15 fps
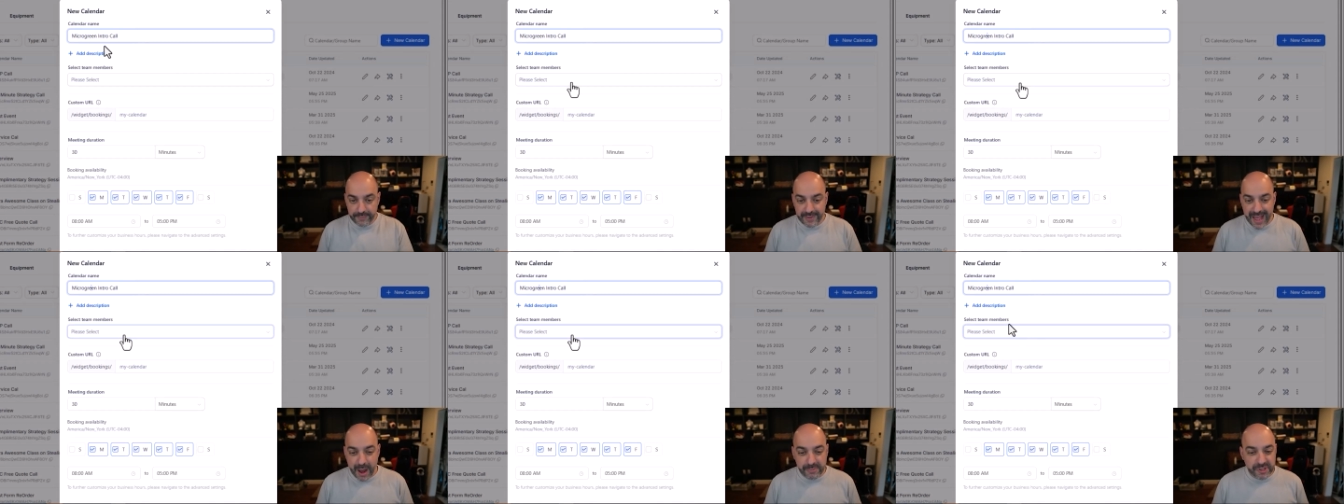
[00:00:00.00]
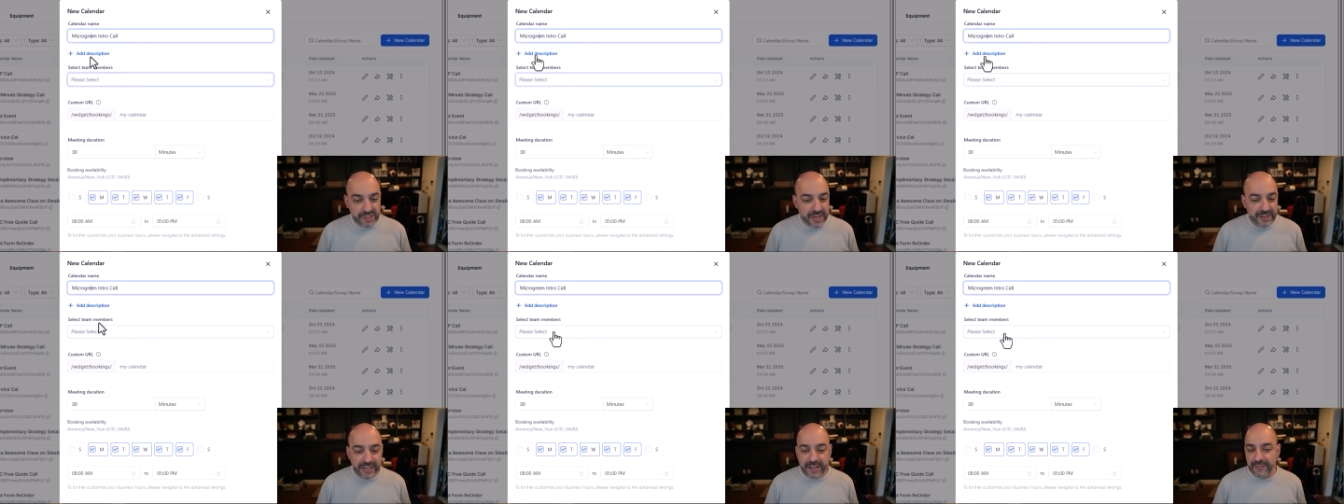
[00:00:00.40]
Now I'm just
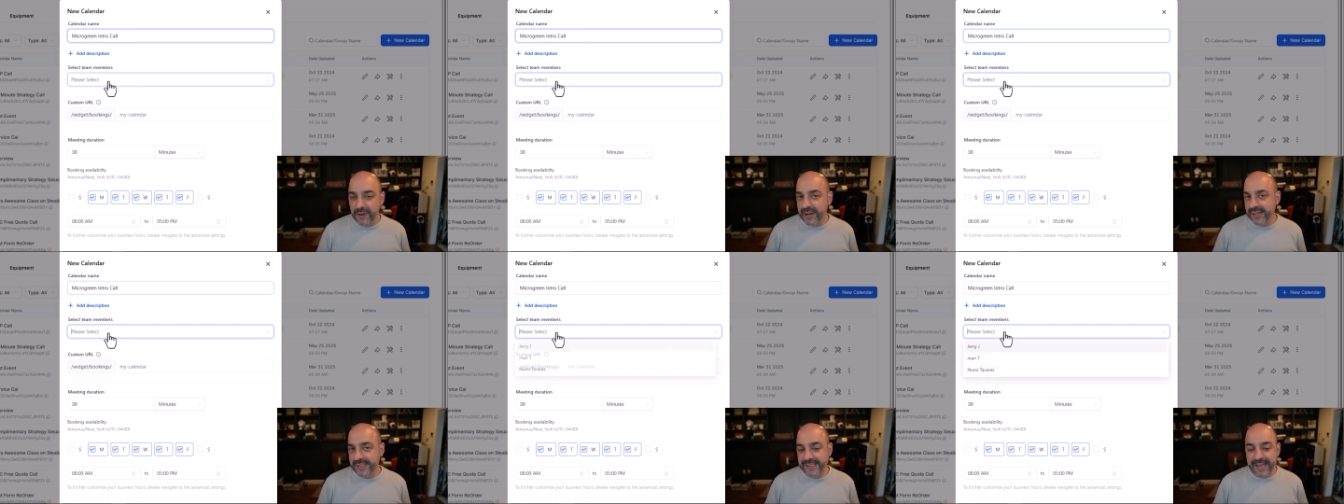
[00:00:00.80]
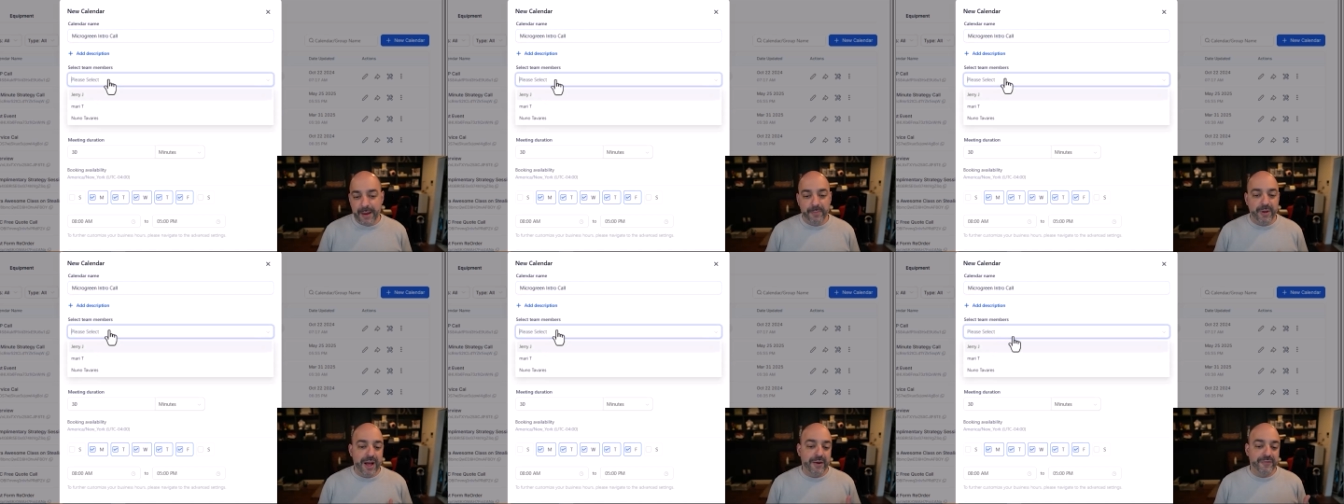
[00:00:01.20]
going to give you an
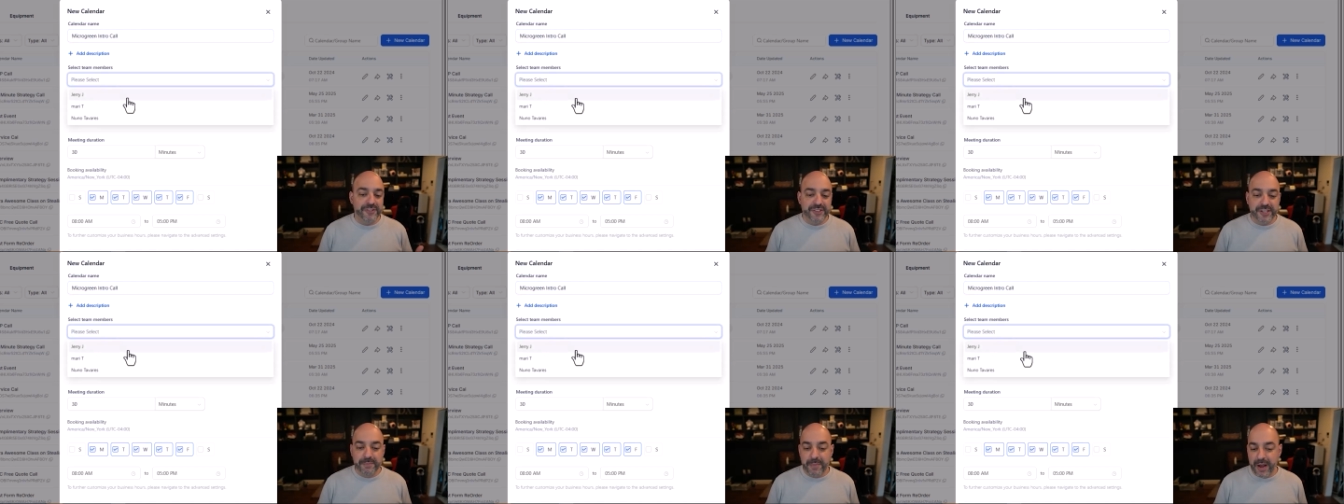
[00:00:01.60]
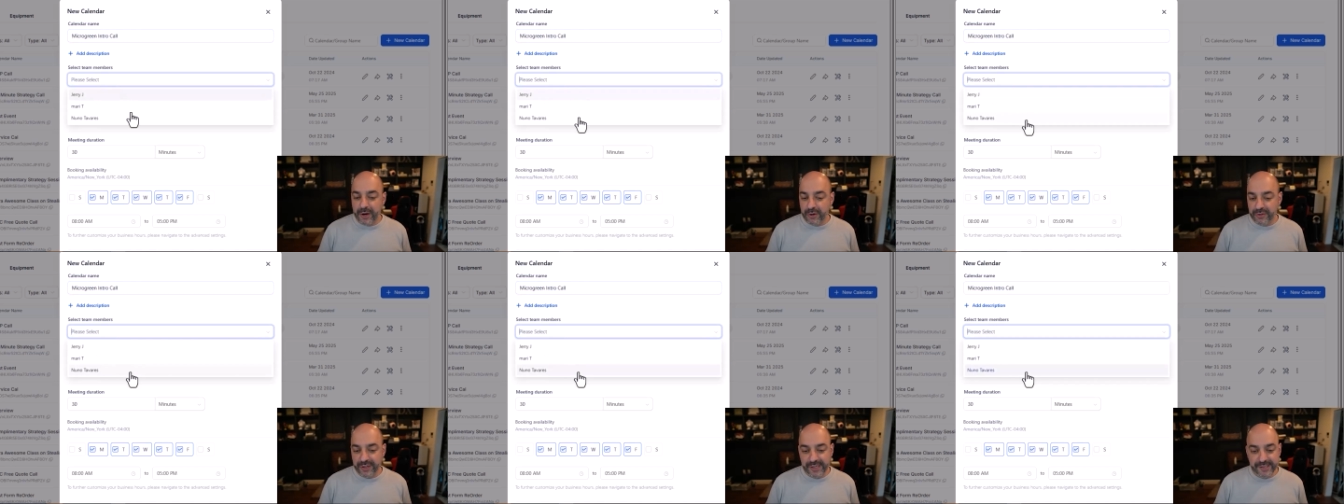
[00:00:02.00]
example. Obviously
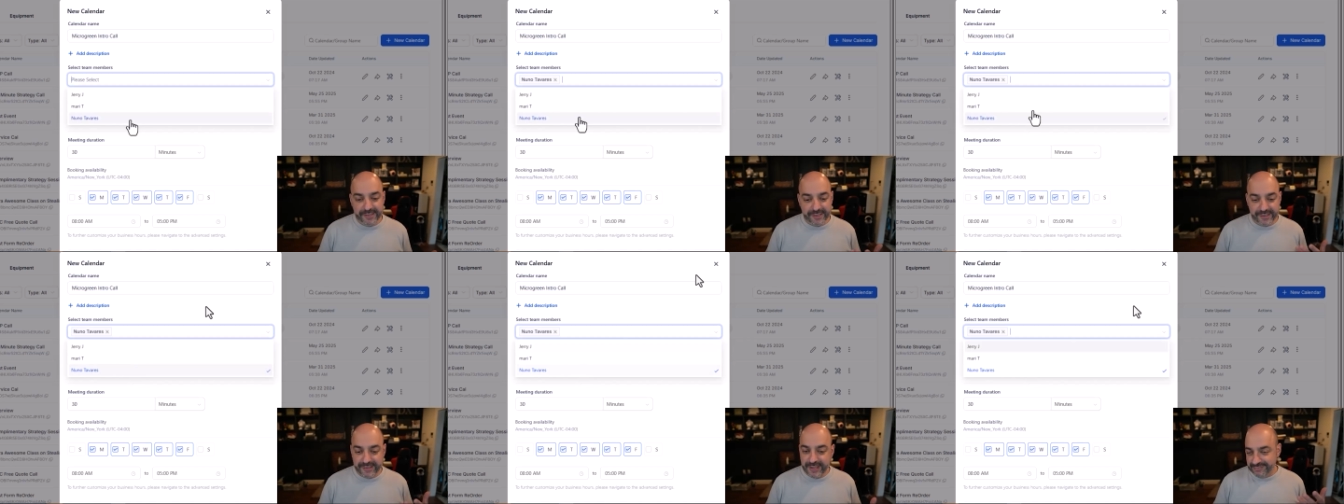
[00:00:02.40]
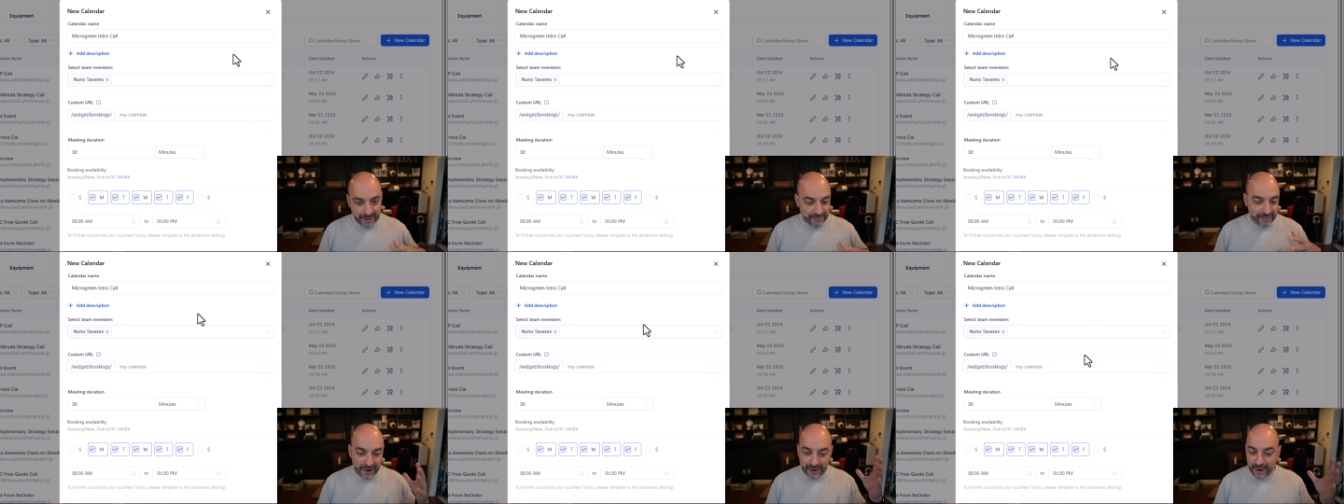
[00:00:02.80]
microgreens is
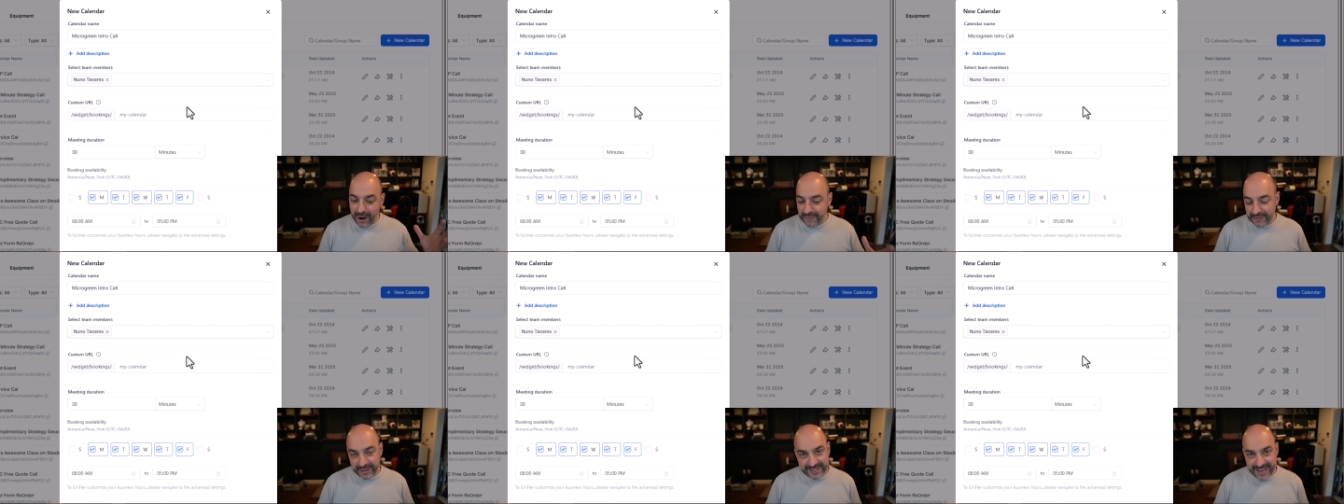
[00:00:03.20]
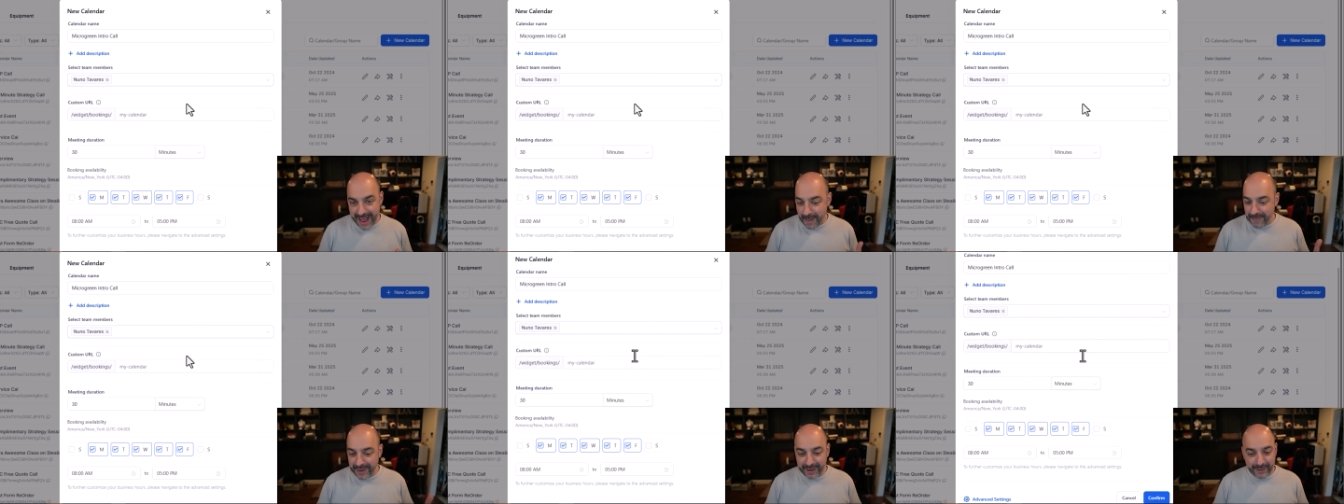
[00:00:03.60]
a very off the
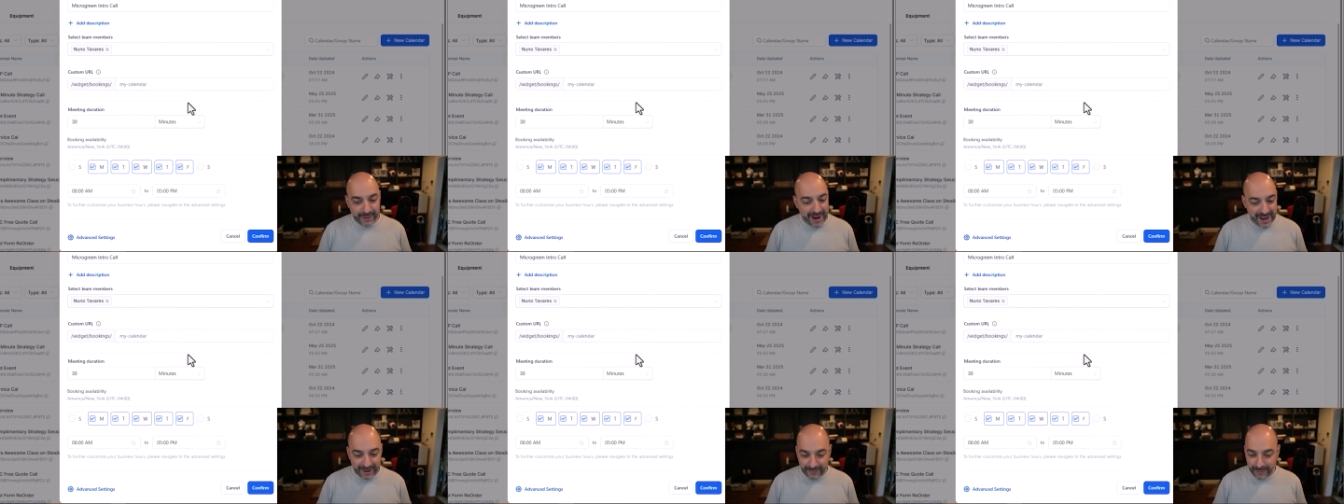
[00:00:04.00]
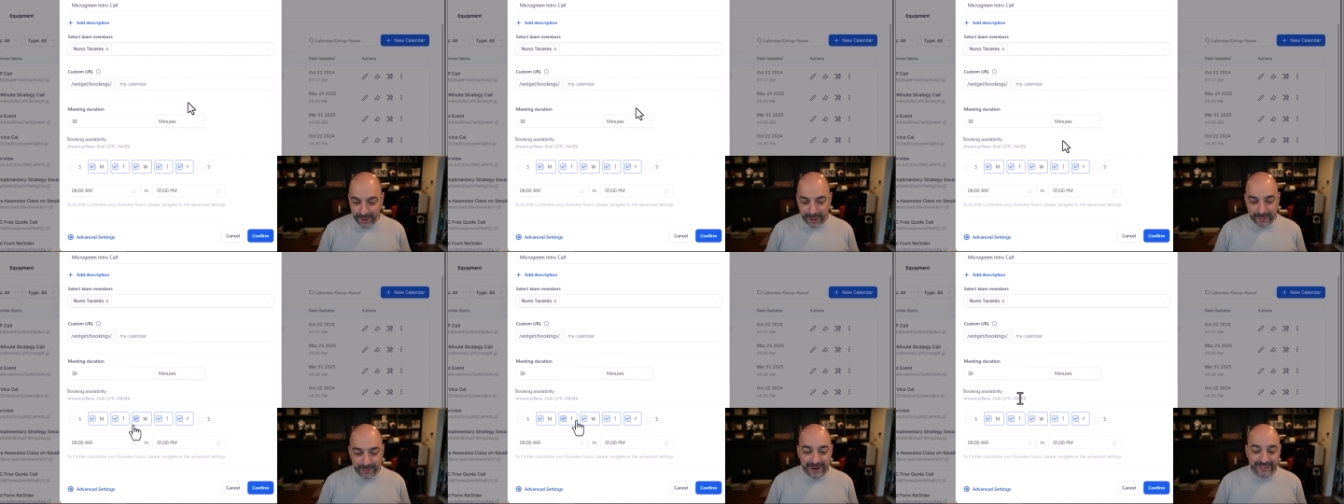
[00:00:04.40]
topic kind of
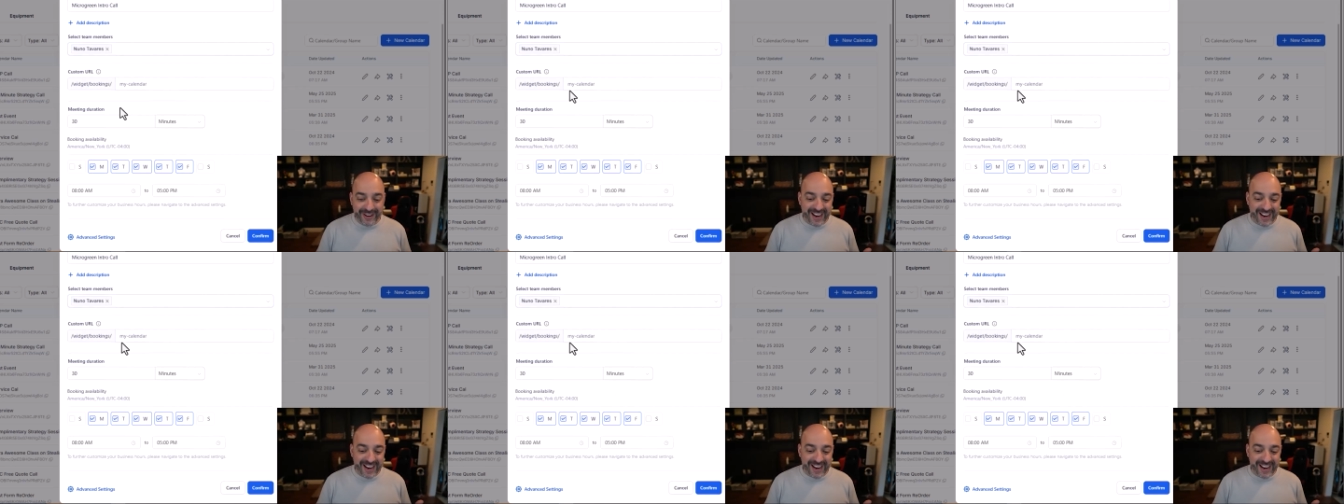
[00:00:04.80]
weird one,